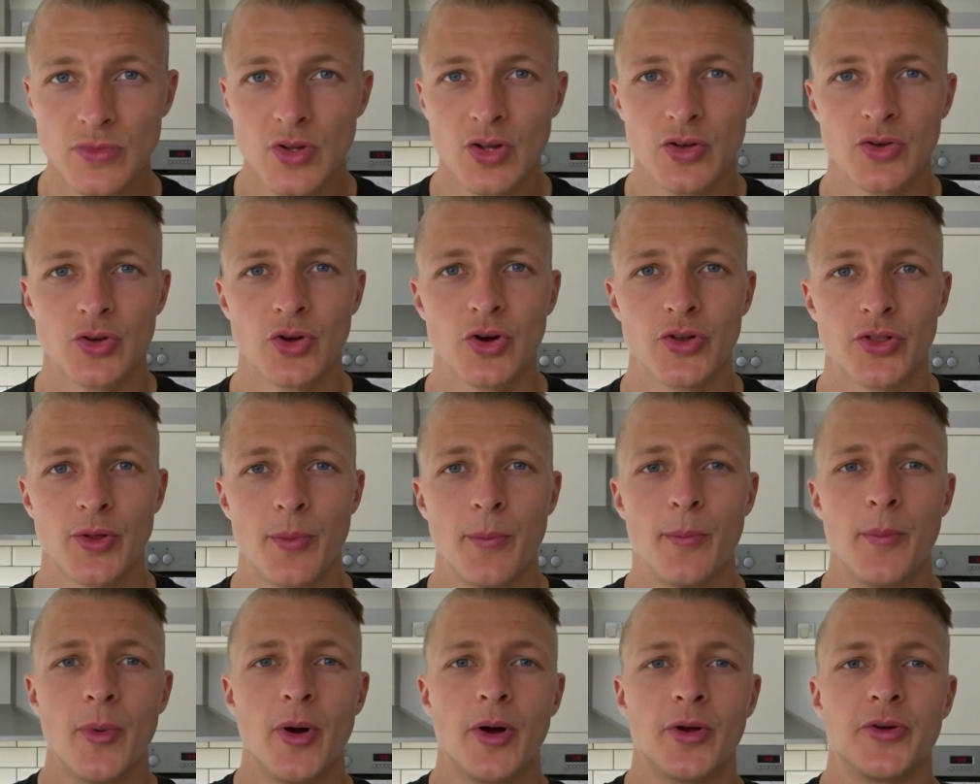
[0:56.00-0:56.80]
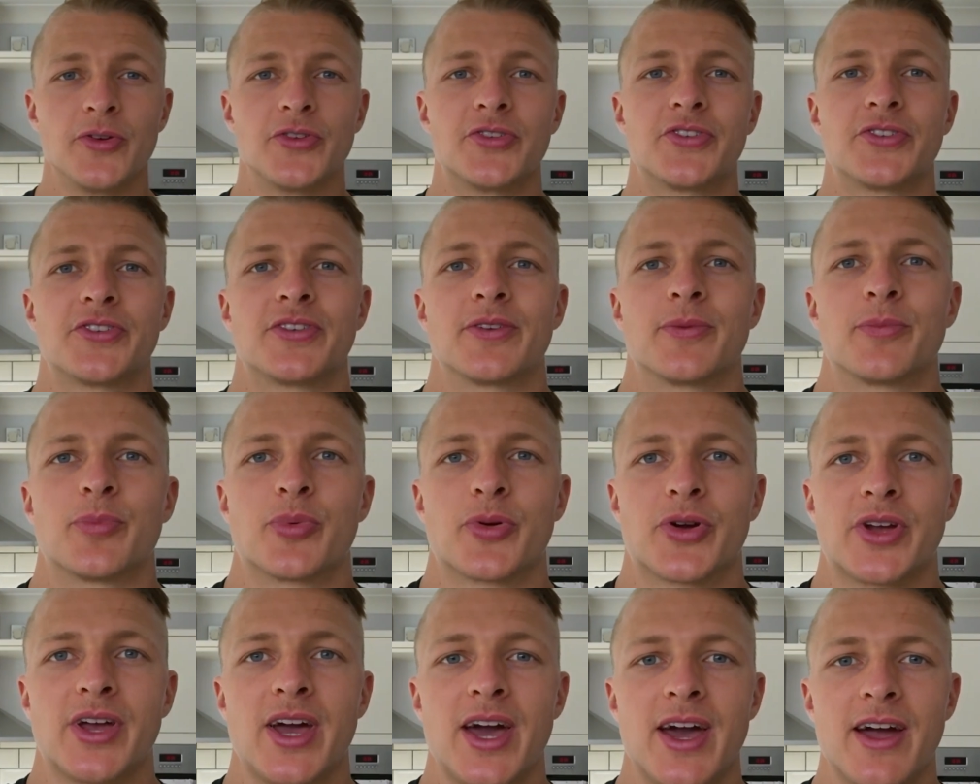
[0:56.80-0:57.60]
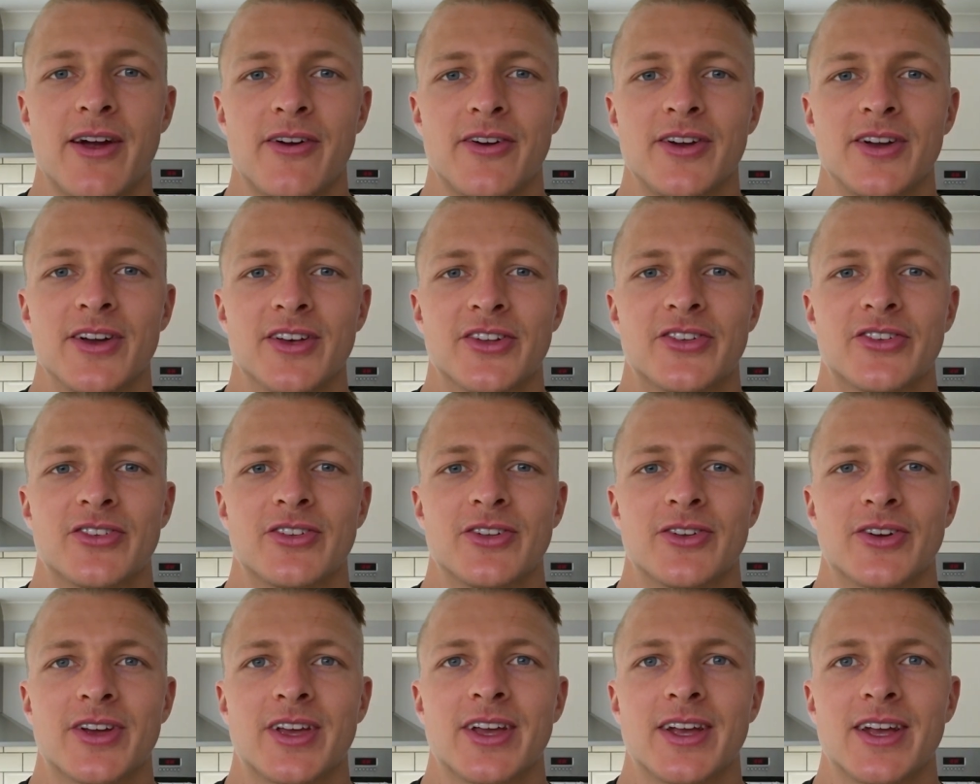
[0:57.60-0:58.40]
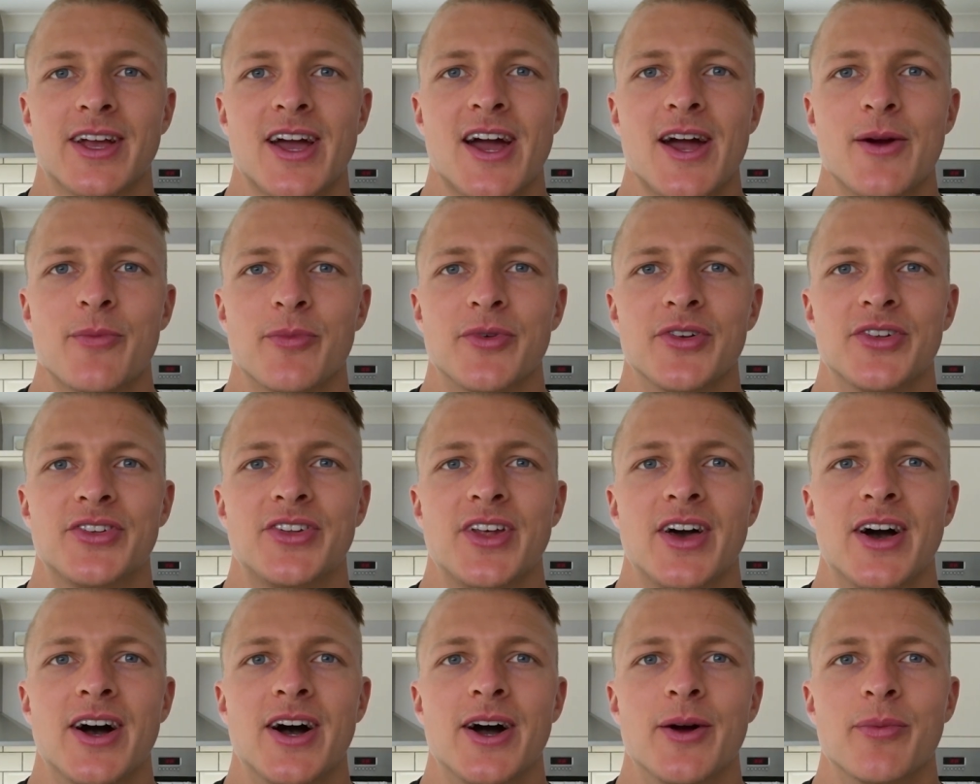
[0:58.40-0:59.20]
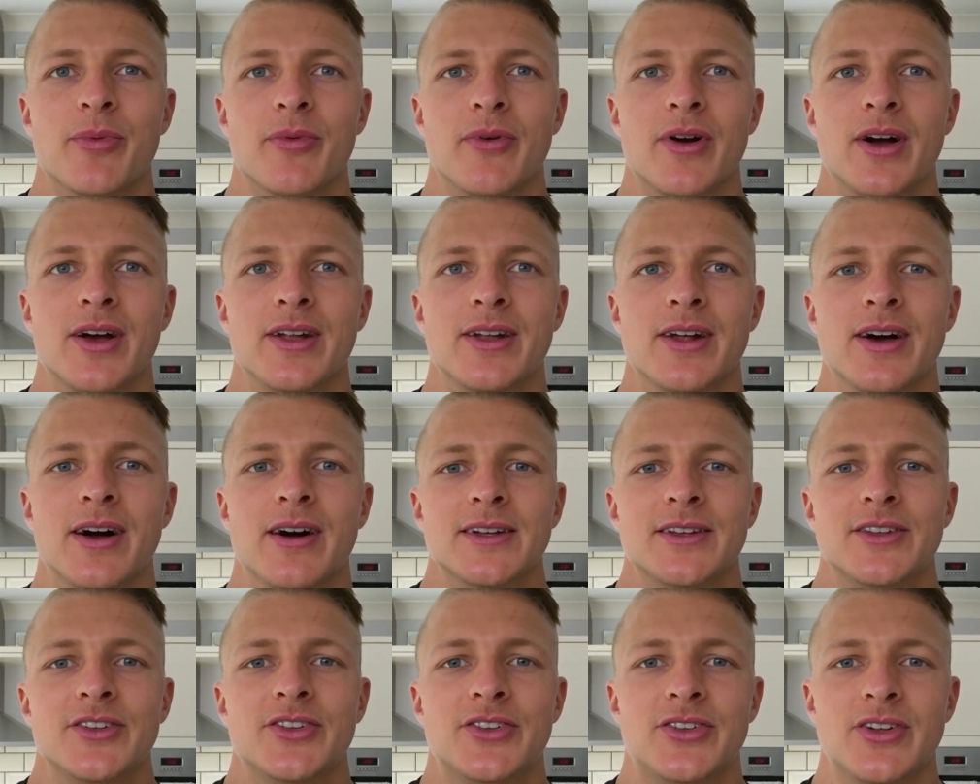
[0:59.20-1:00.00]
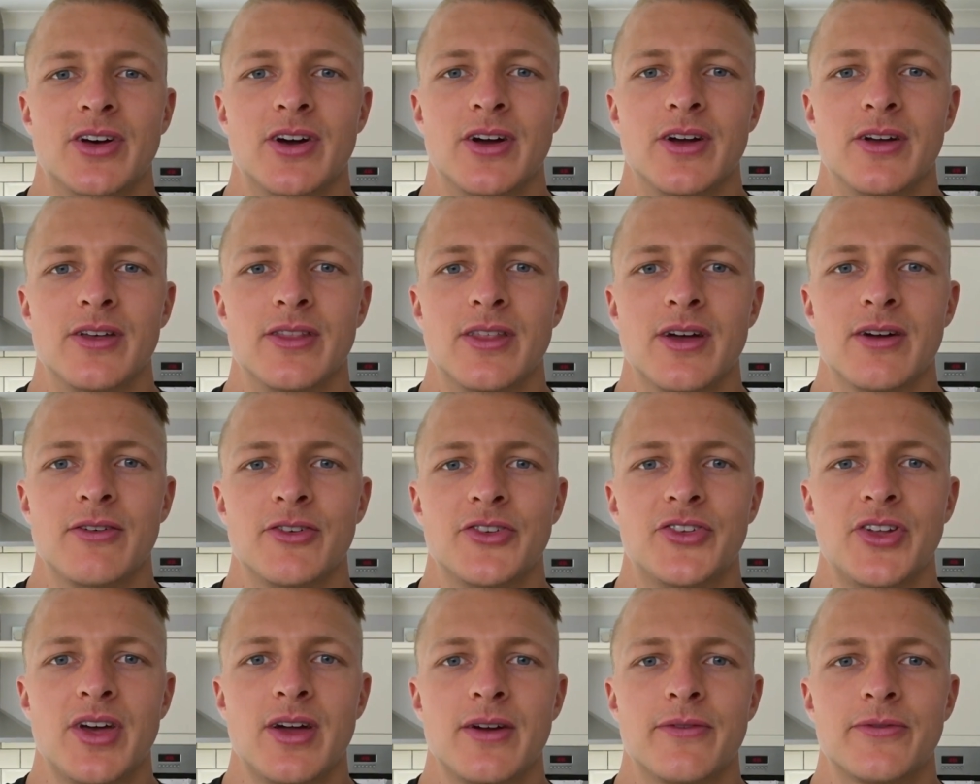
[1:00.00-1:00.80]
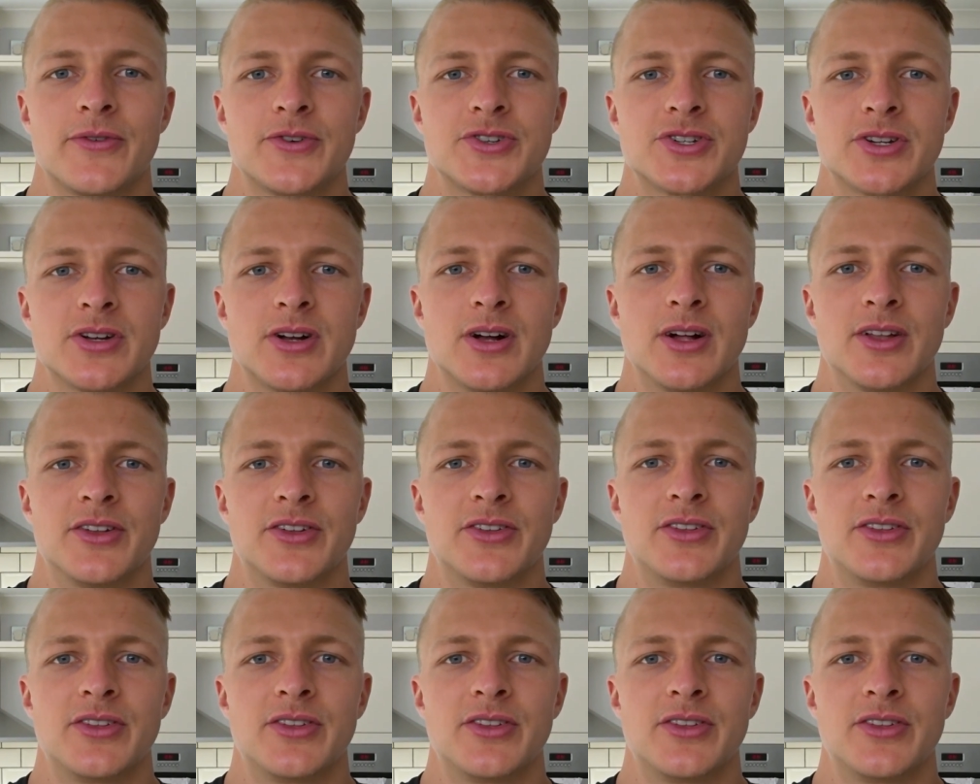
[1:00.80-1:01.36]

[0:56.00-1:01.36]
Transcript: Got the most precarious looking camera set up right now. So there is every chance